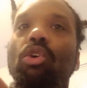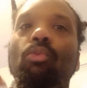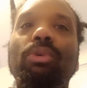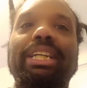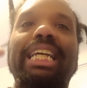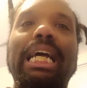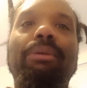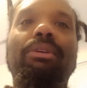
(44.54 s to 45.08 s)
we
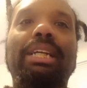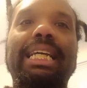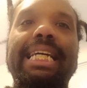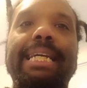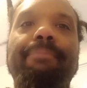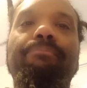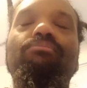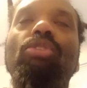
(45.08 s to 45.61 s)
can
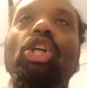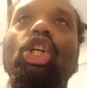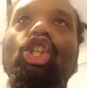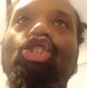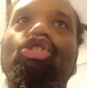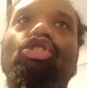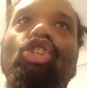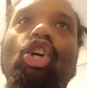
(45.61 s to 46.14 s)
relate.
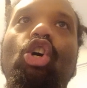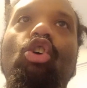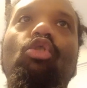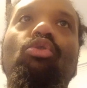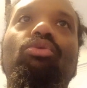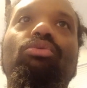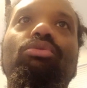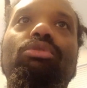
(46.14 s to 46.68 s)
So,